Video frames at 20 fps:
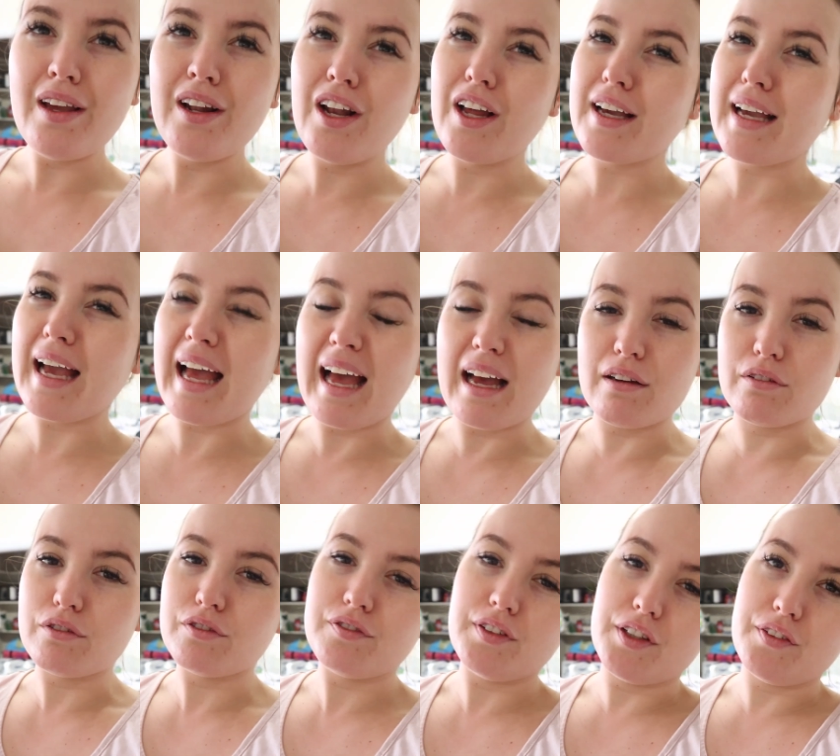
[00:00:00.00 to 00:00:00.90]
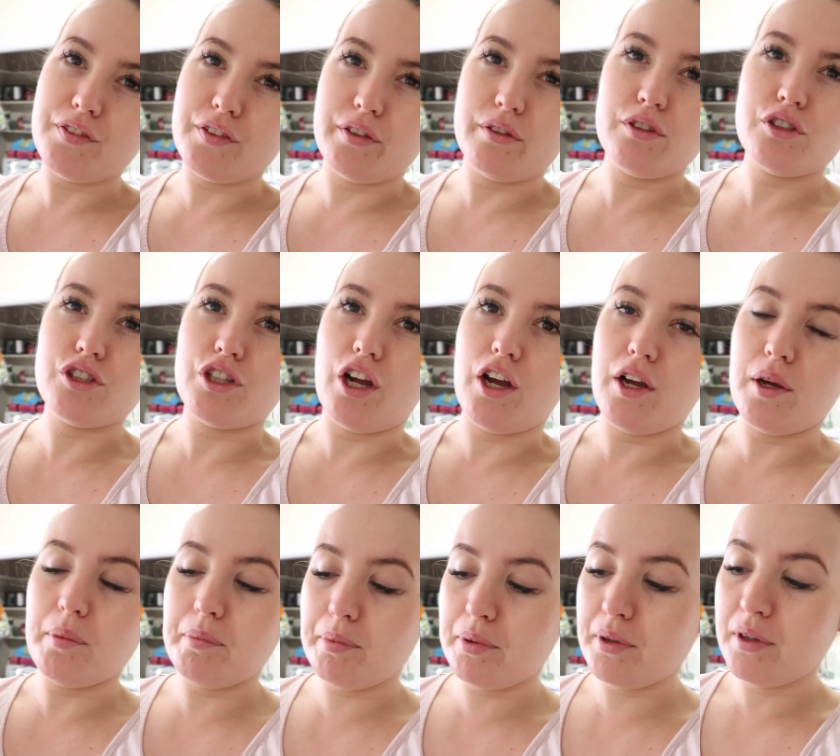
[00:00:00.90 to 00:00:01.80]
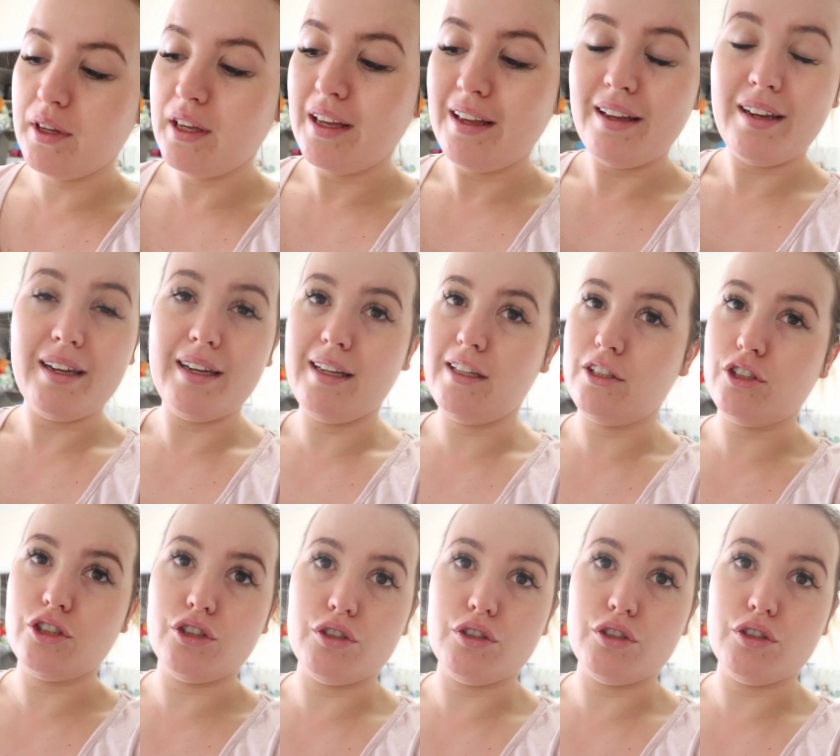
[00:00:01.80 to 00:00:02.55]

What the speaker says: Like a healthy food shop. Need